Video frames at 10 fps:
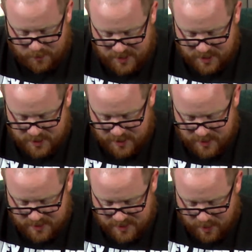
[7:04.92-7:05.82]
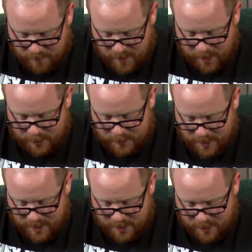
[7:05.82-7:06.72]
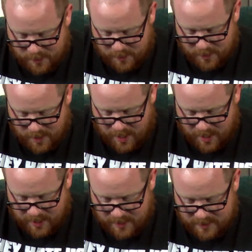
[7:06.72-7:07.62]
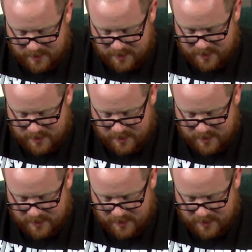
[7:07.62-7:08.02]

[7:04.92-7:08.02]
with touches of El Dorado and